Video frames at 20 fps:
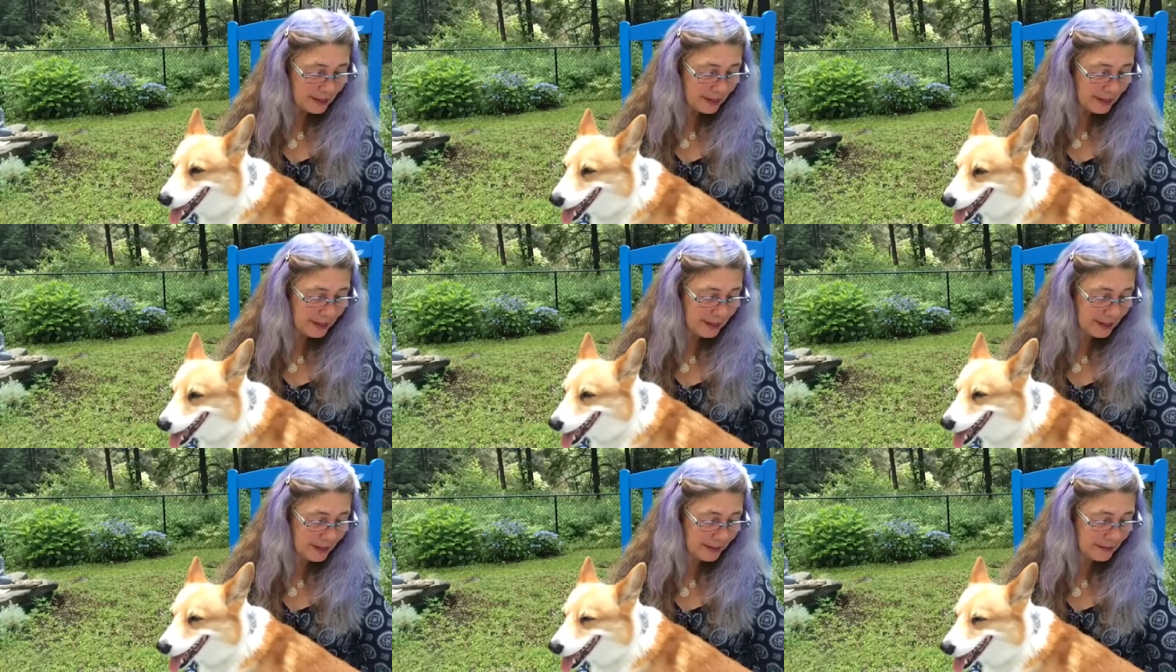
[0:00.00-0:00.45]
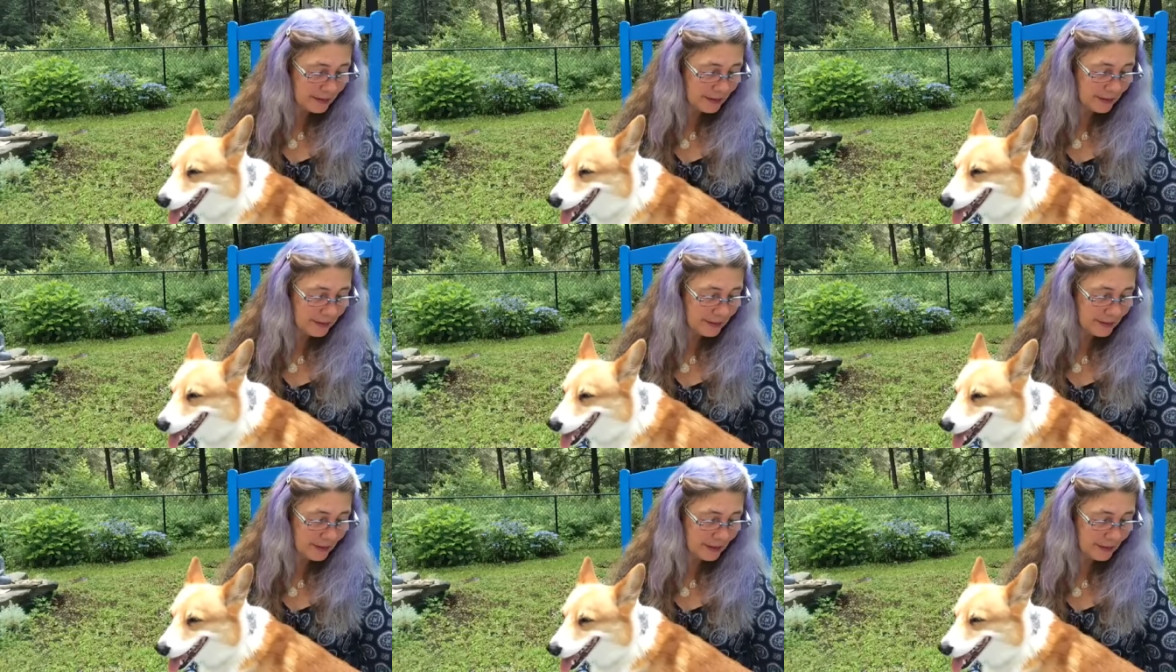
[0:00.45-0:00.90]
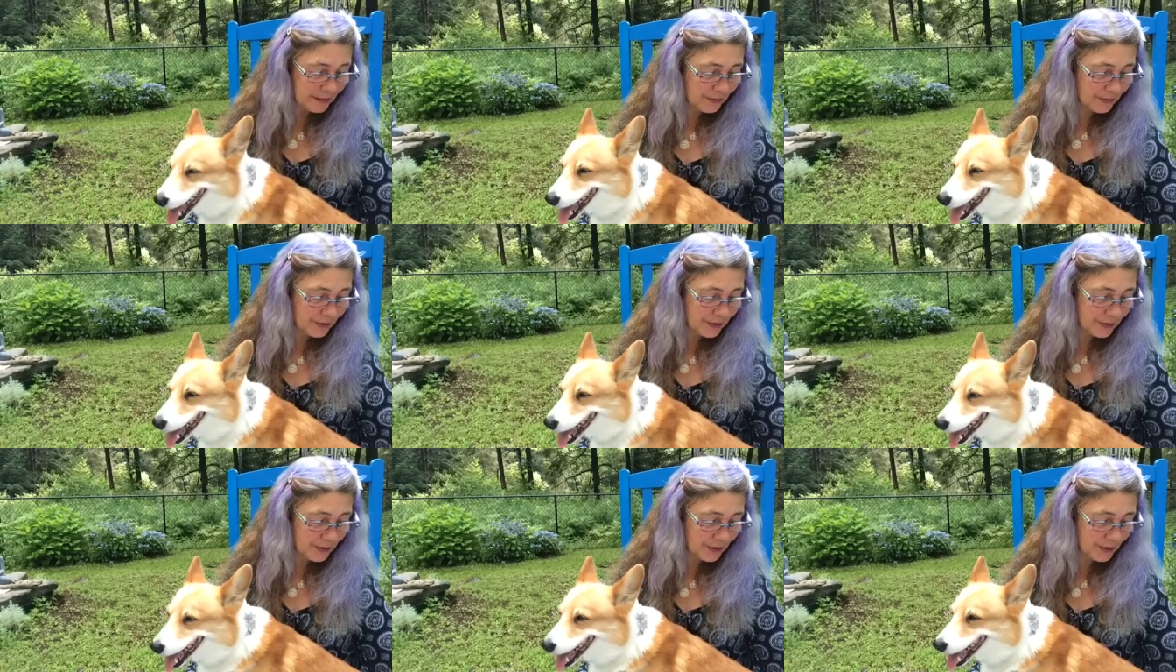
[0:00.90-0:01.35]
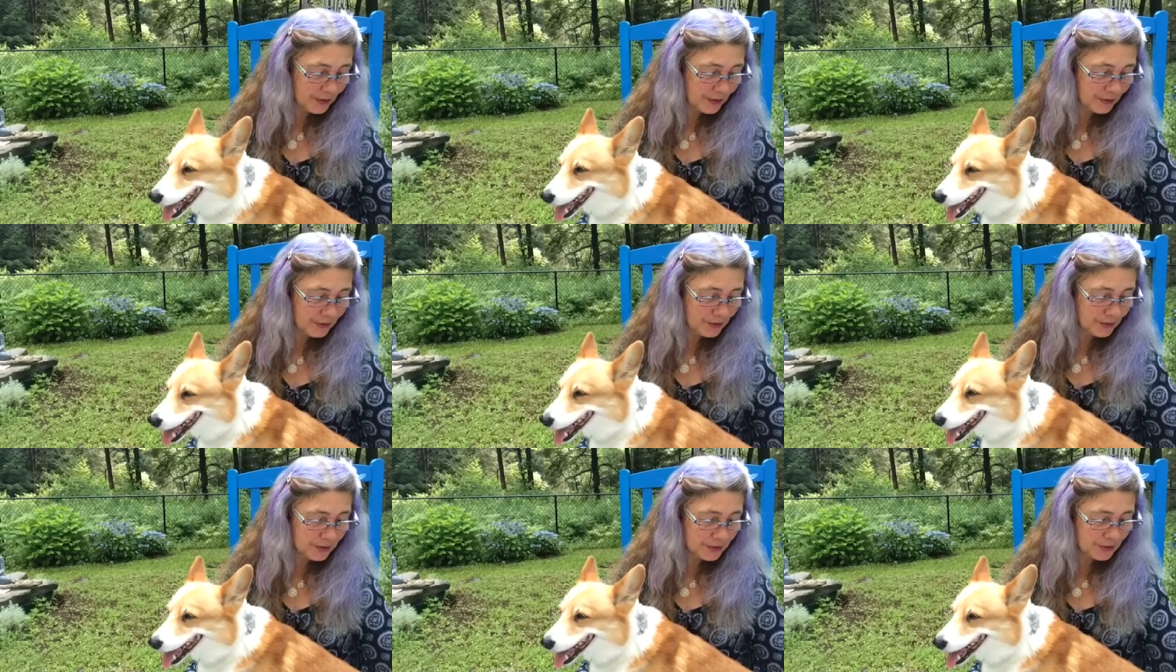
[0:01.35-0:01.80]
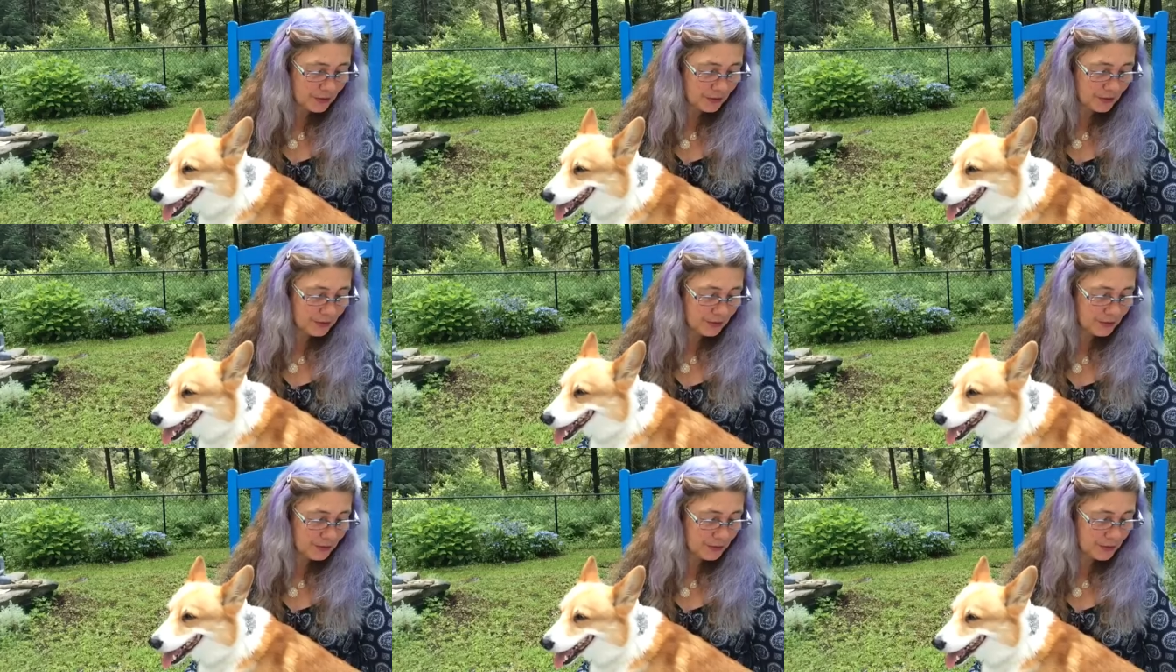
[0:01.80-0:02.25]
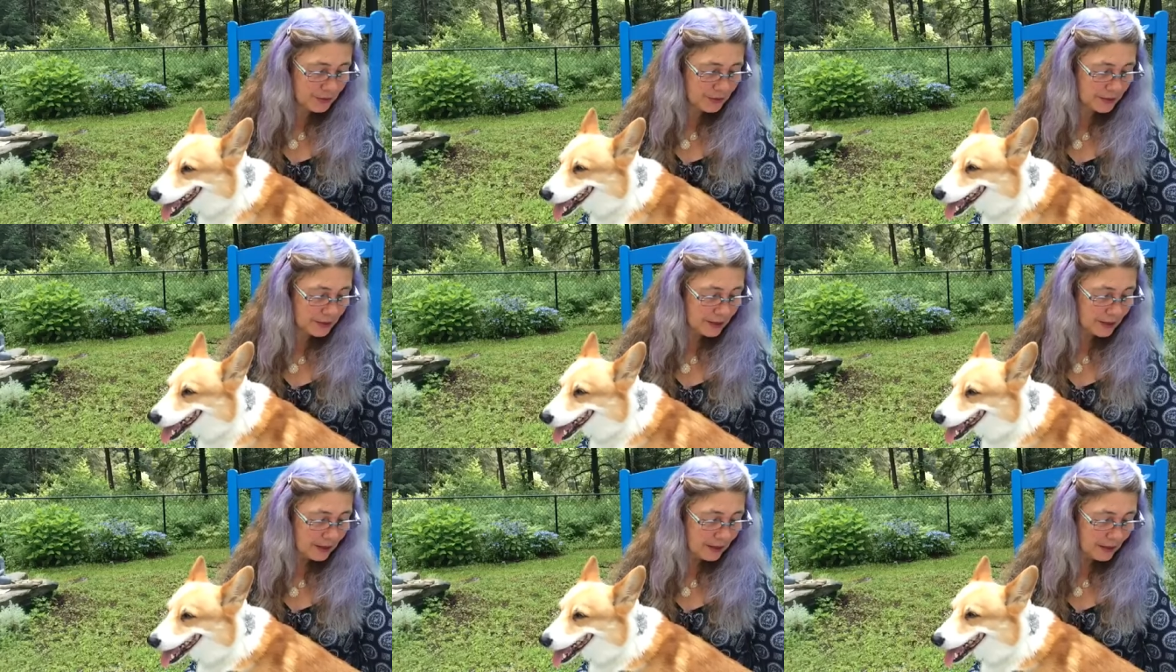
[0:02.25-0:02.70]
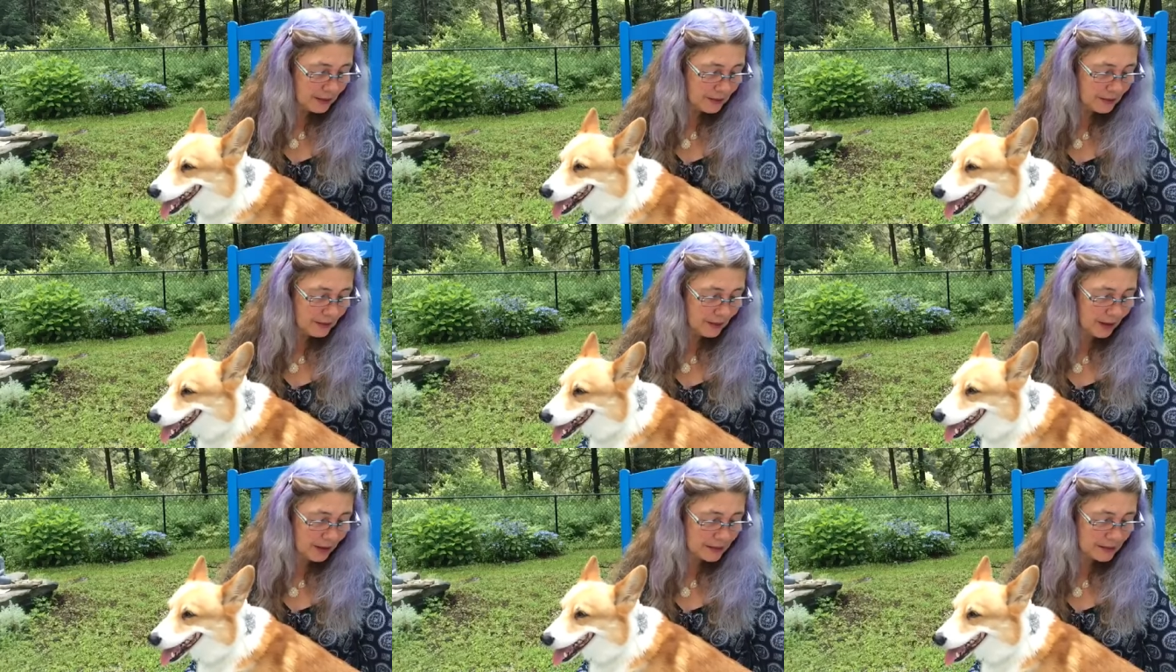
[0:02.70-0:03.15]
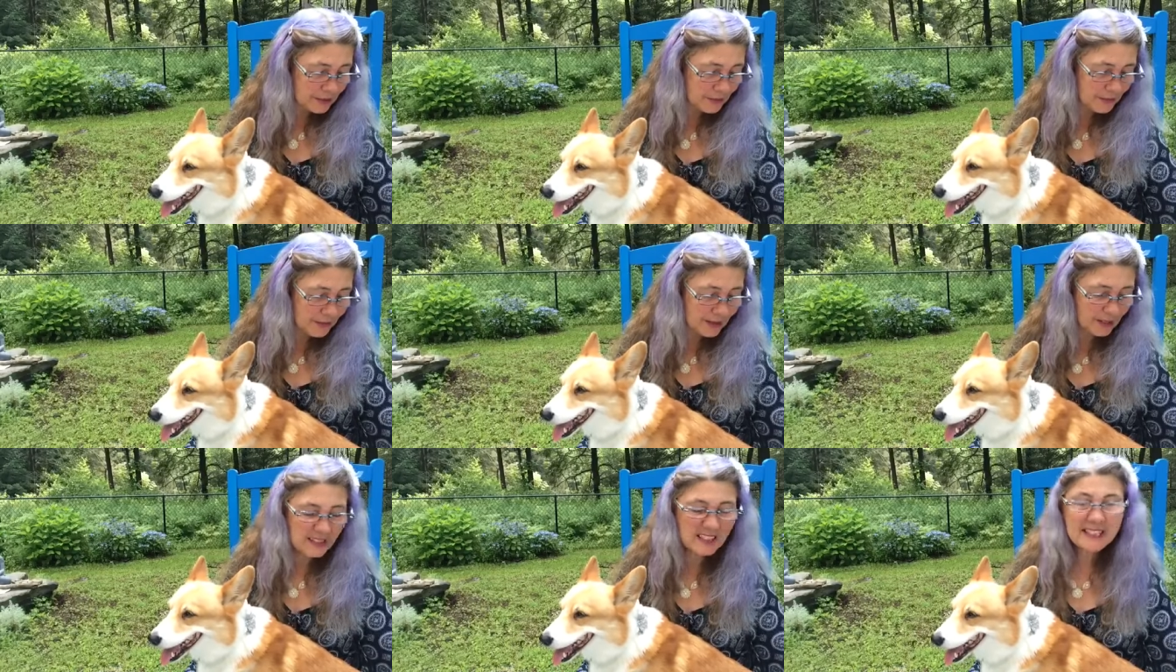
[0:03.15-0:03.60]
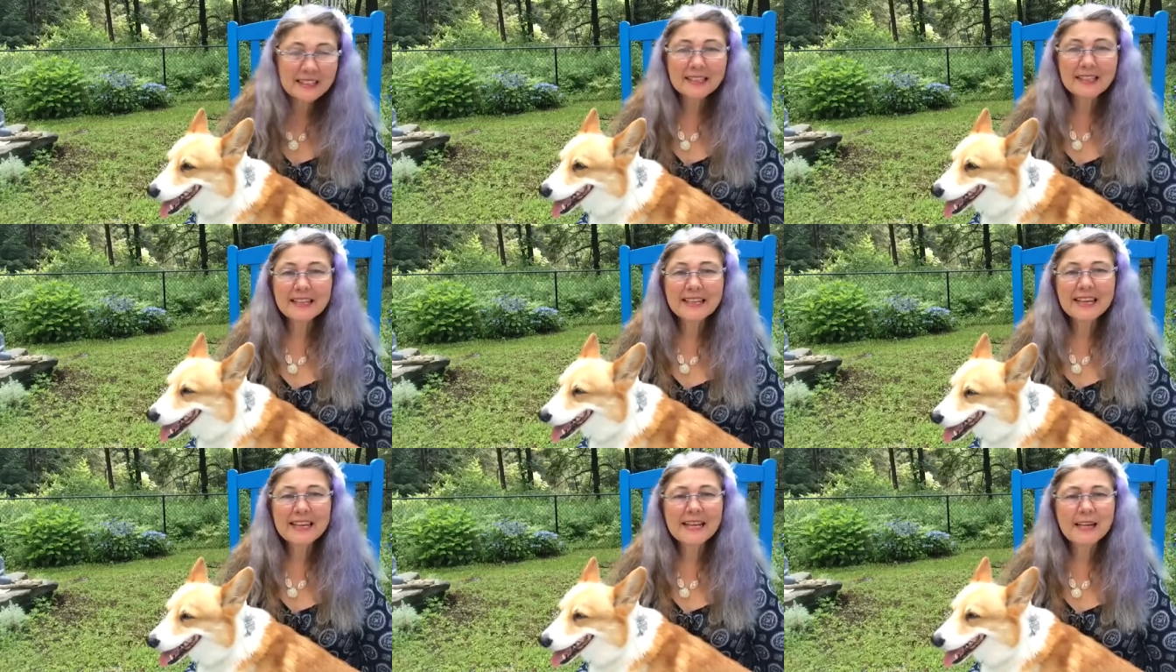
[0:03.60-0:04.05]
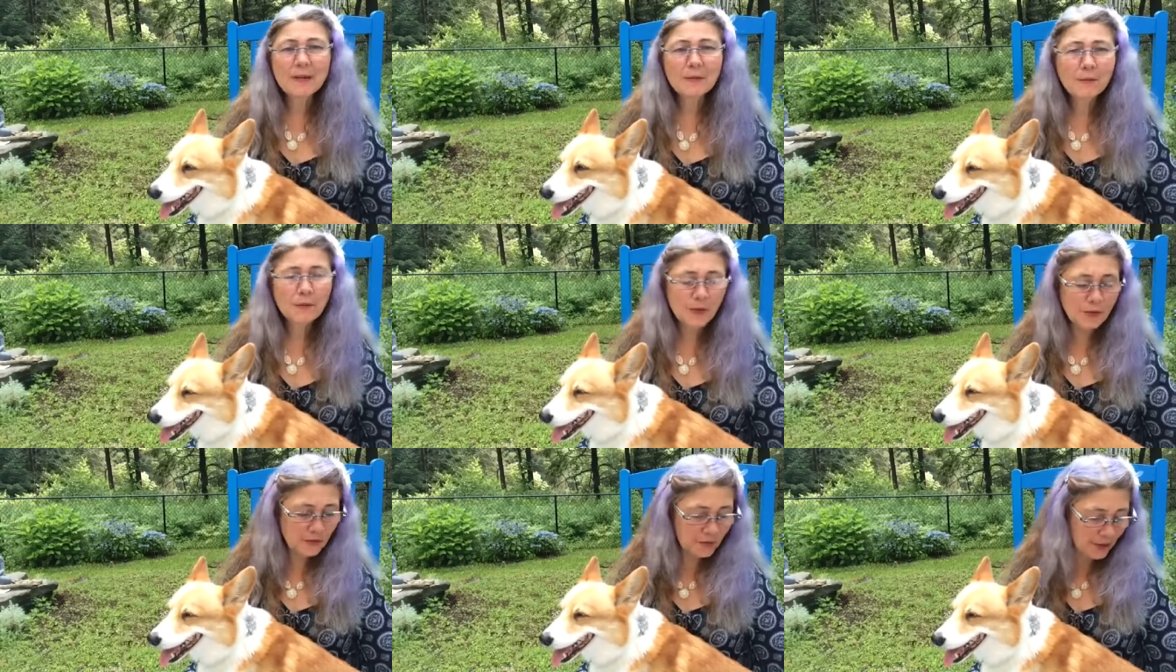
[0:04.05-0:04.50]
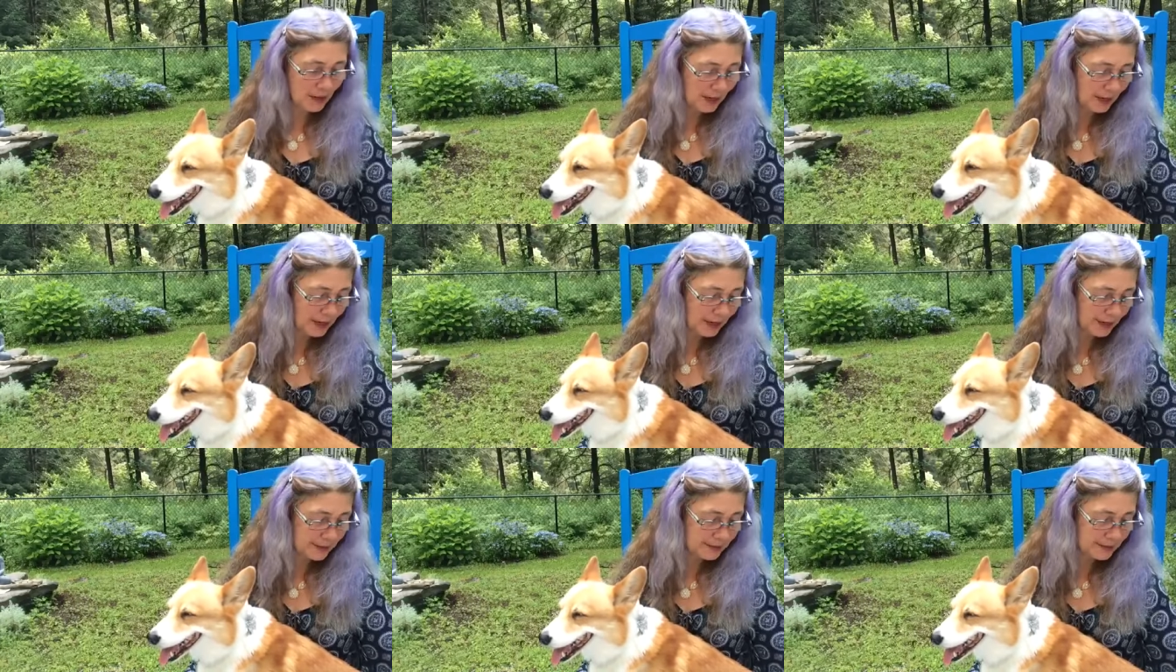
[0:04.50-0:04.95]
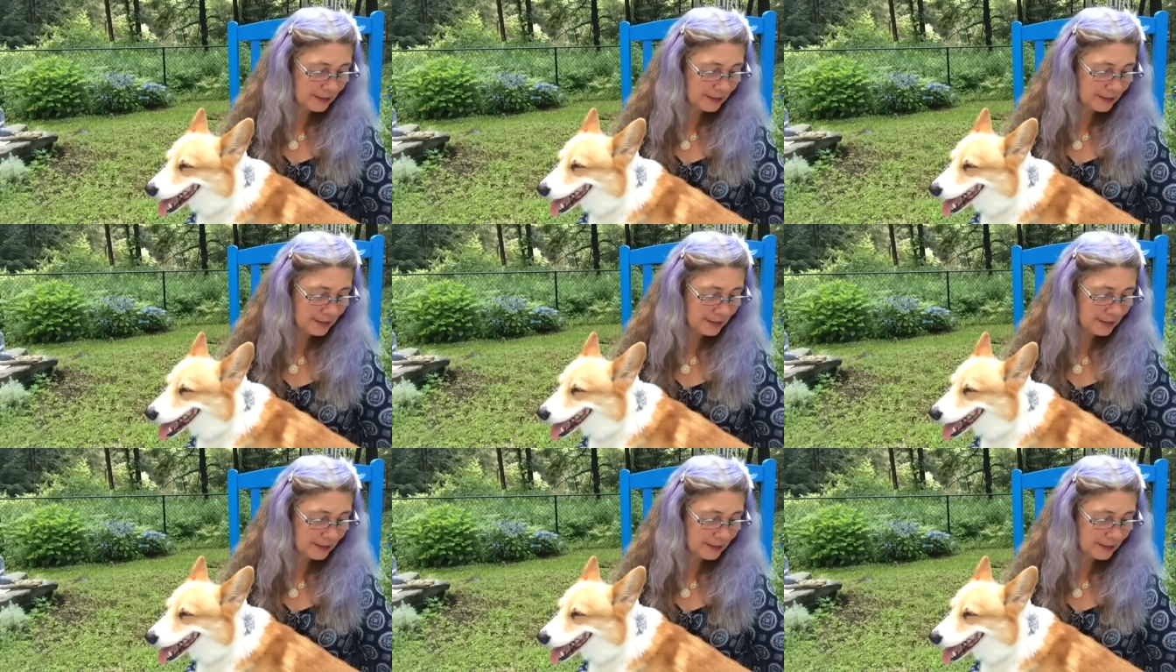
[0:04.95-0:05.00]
and they're for those whose thoughts feel like they can't move on.